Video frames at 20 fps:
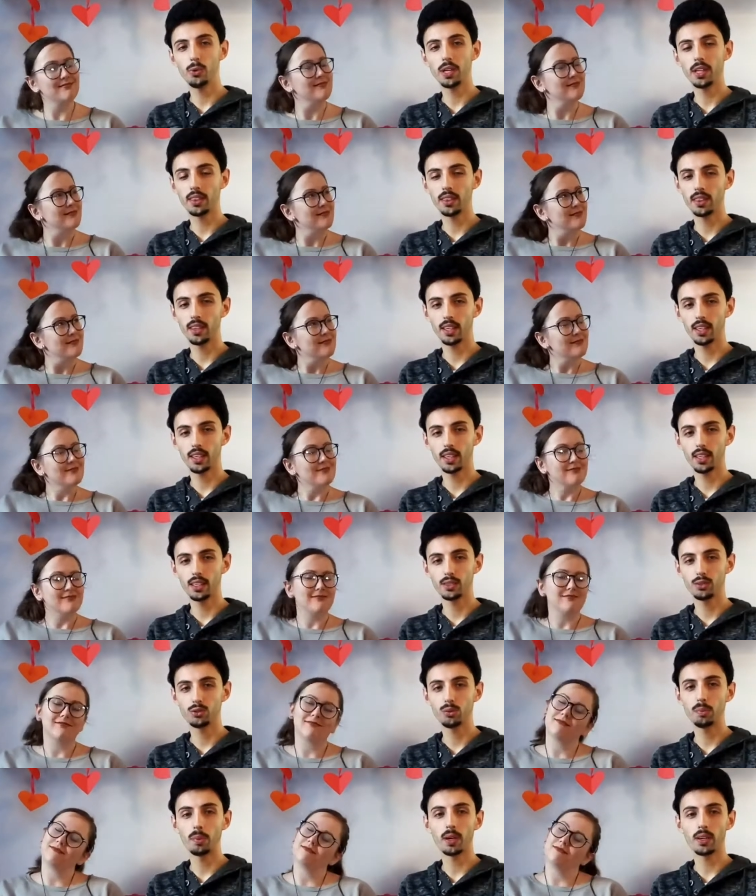Speaker 1: with
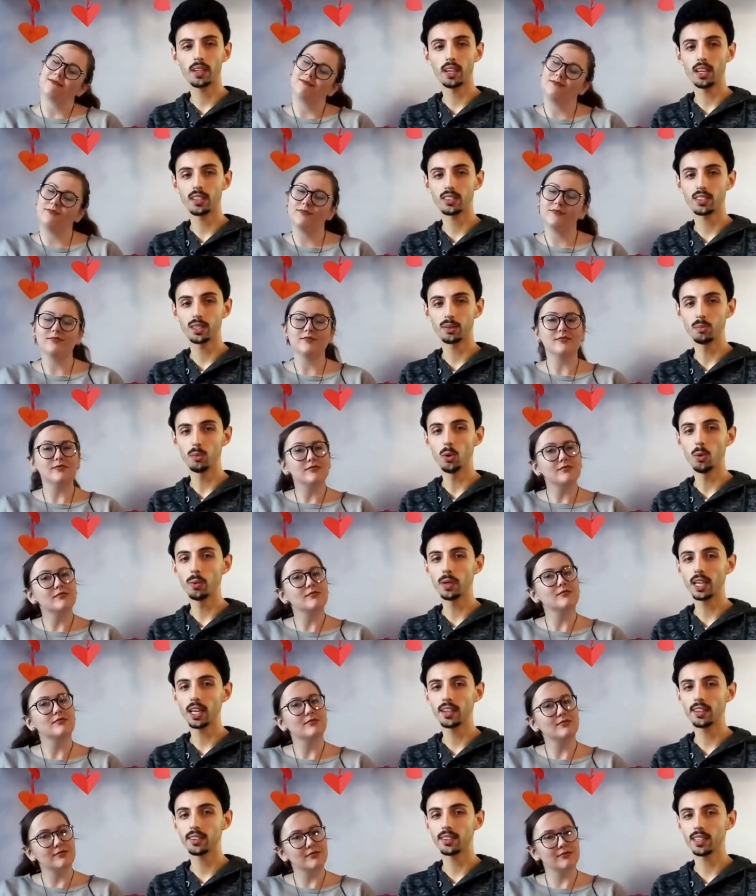a super classic
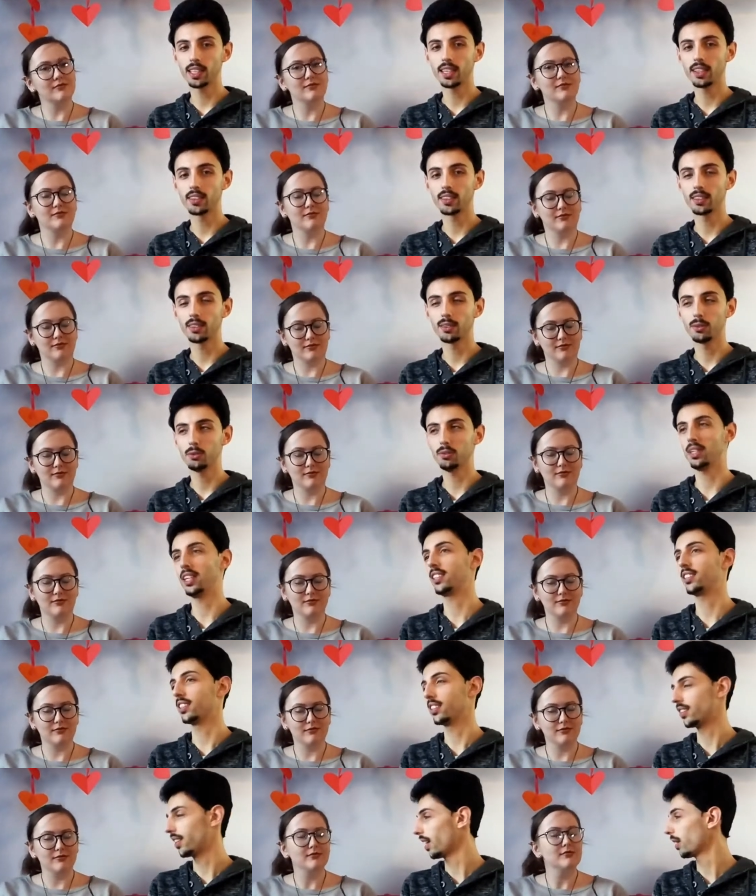movie. I think
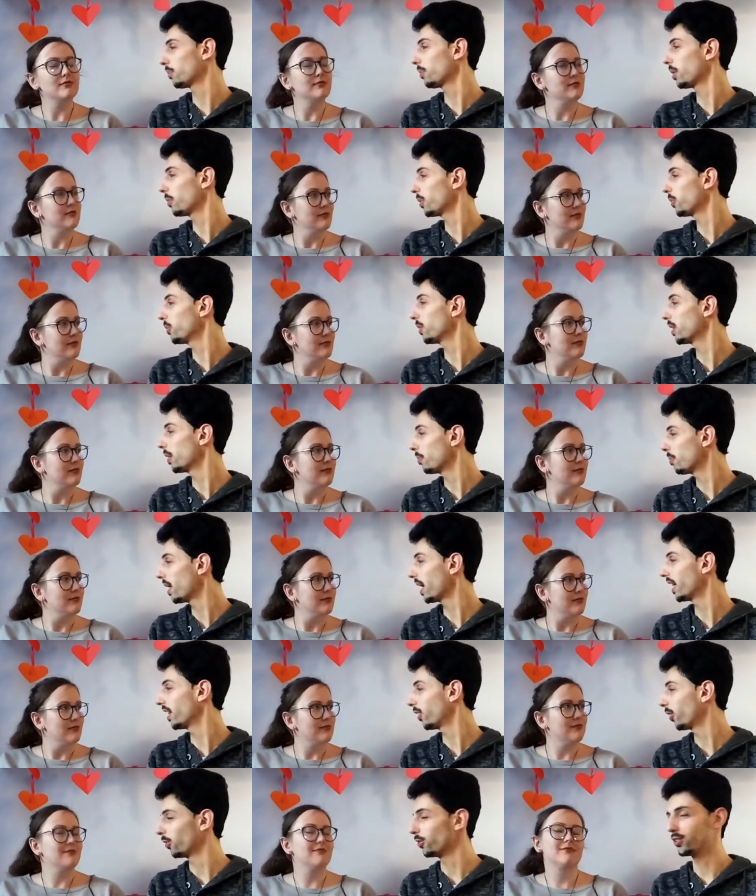let's start maybe with the
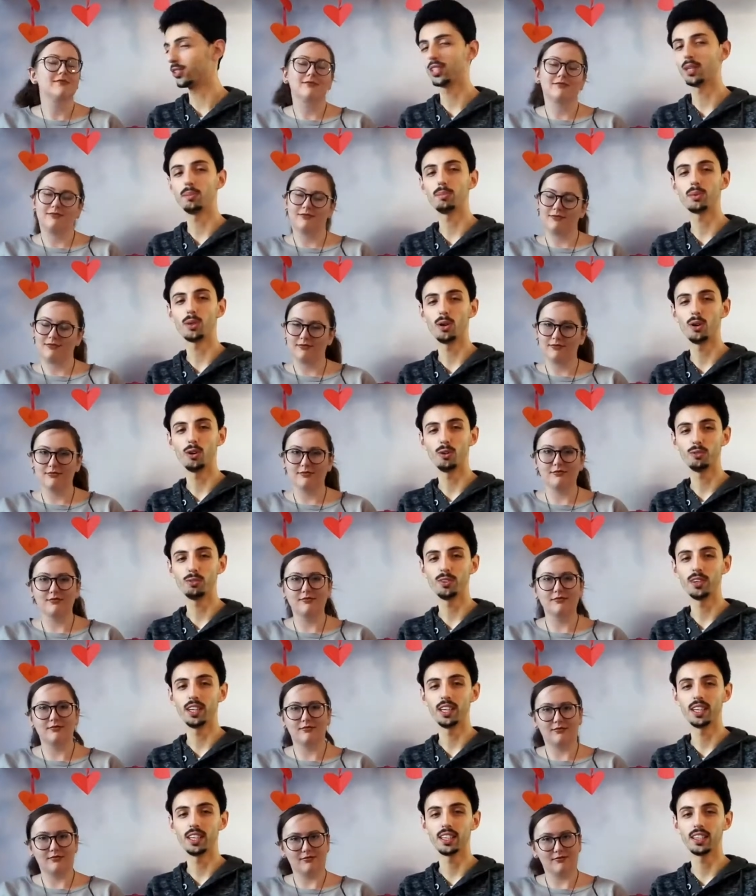main concept
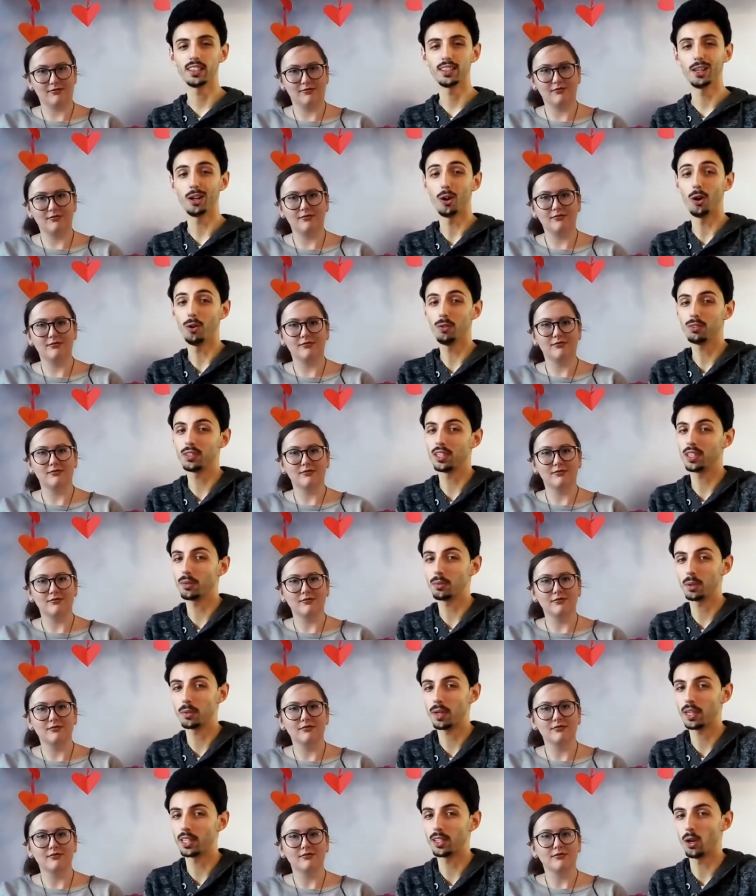of uh, the love that
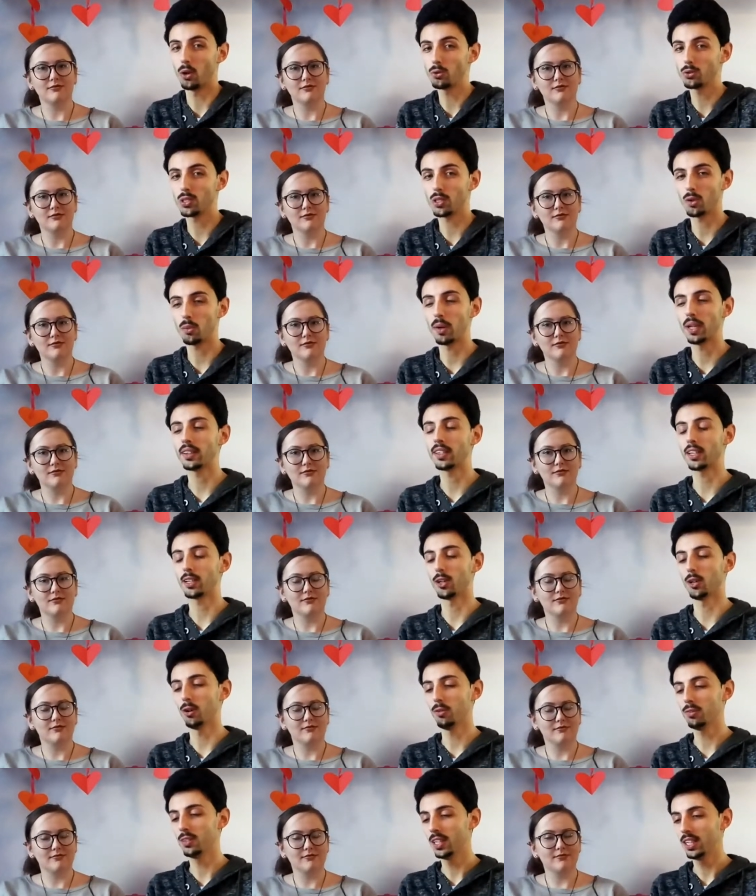everybody knows, the romantic
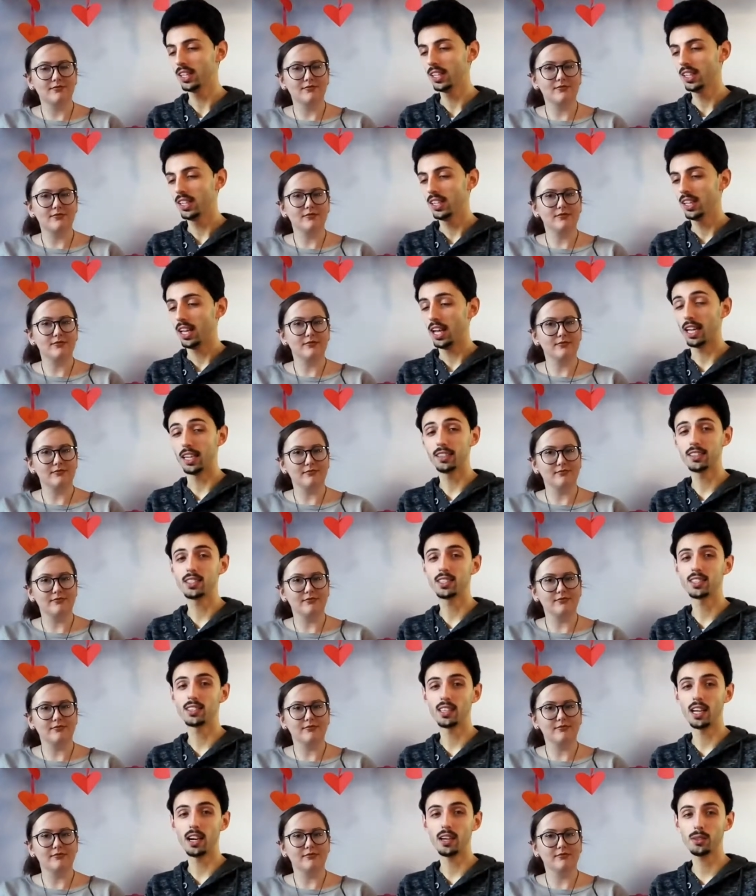love. And
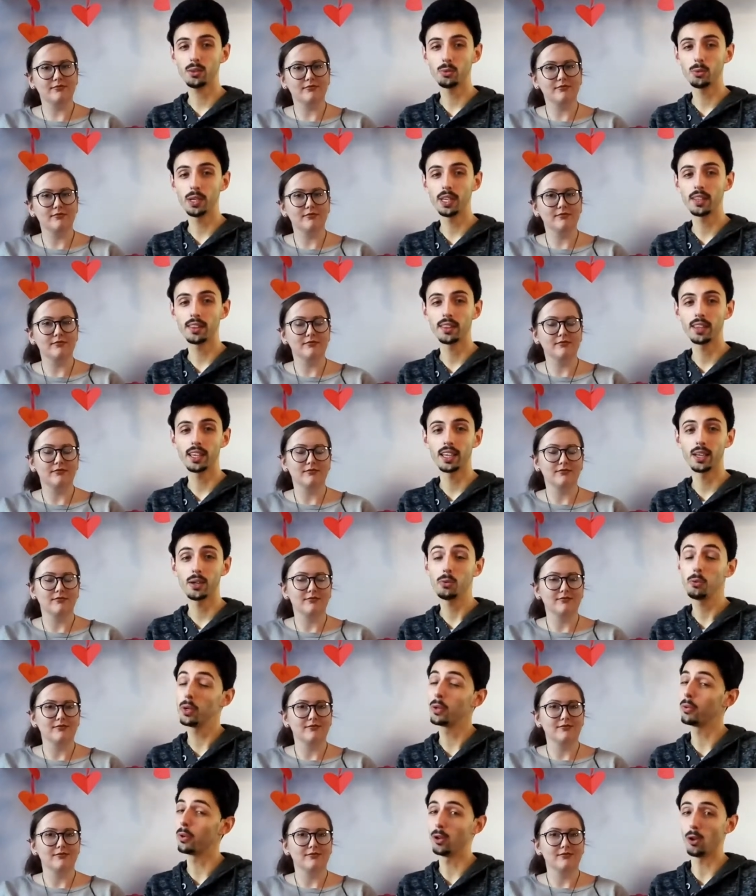let's start with uh,
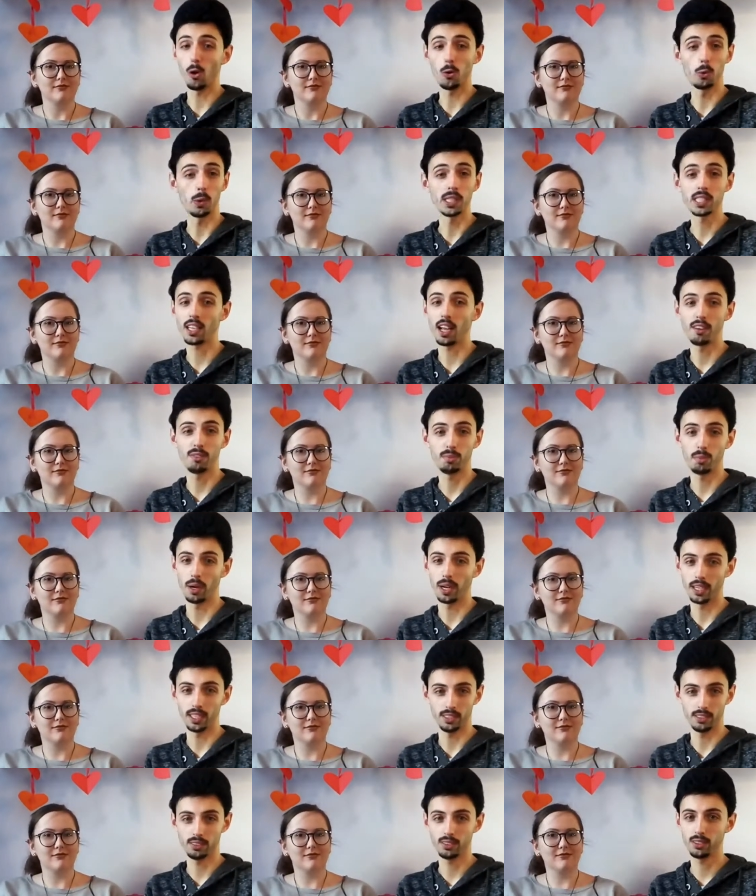We Will Always Have
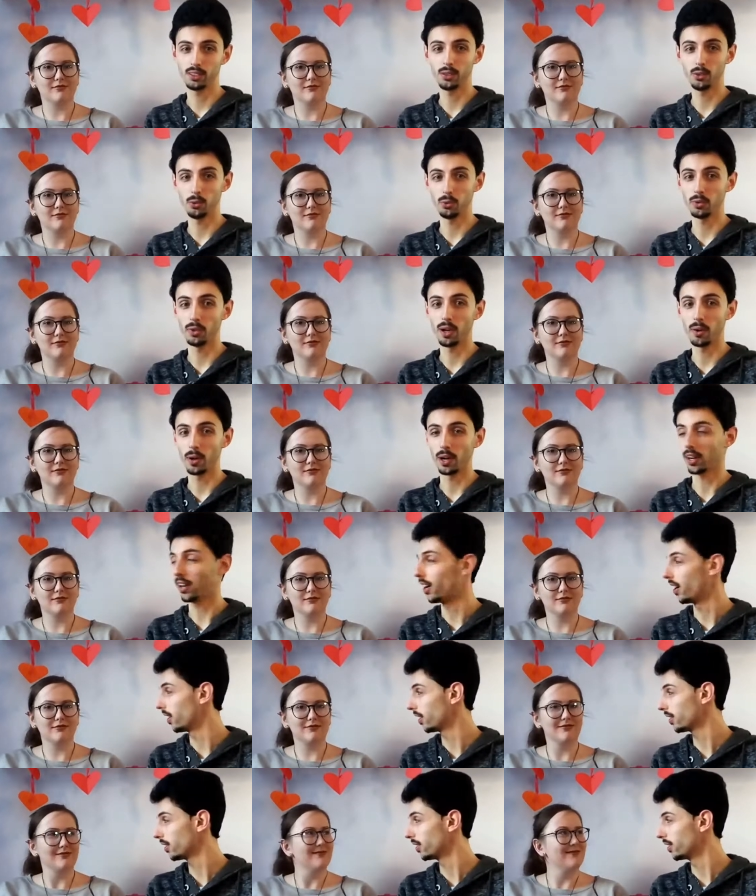Paris. Who never
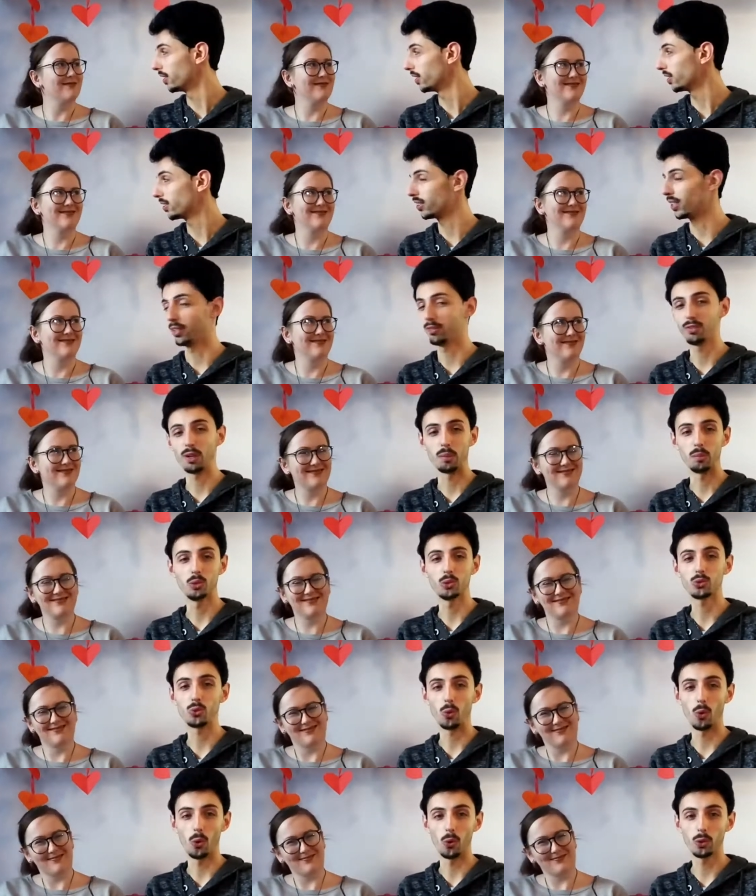heard this uh,
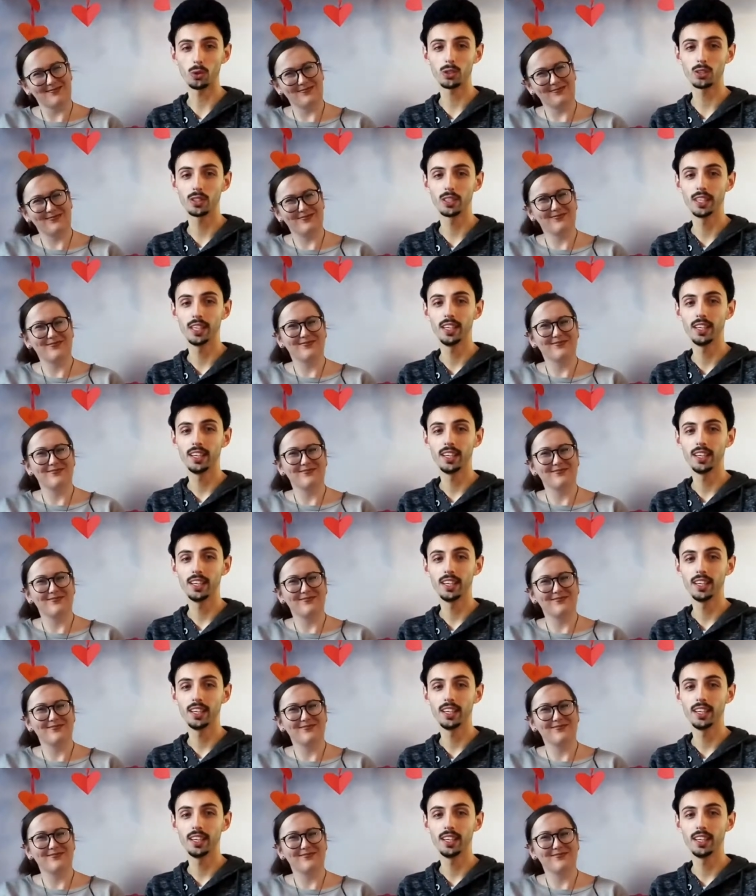famous quote?